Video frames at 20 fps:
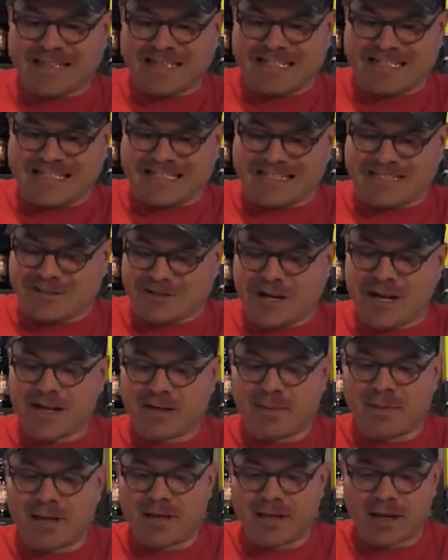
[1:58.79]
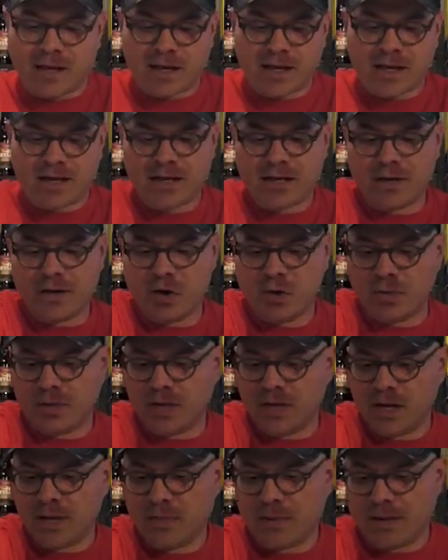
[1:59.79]
is I try to make it and open
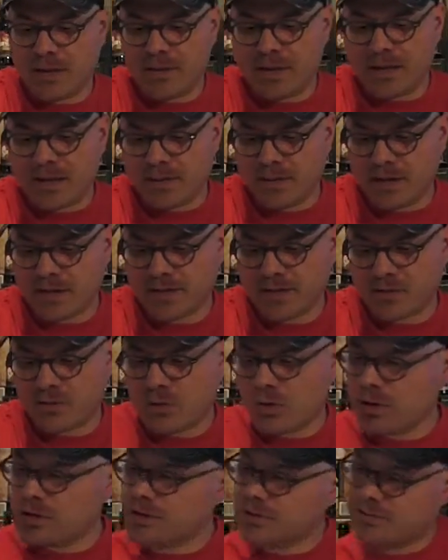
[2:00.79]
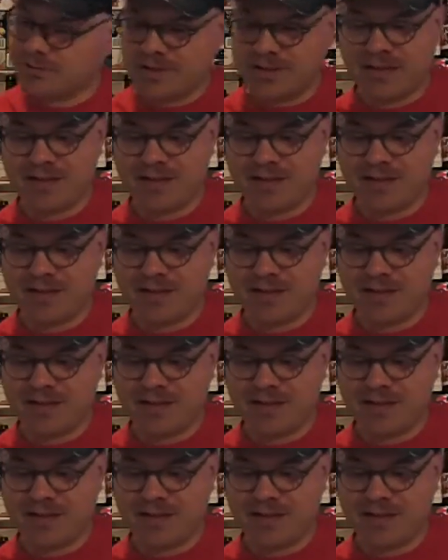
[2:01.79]
it up, and I make a mess, of course.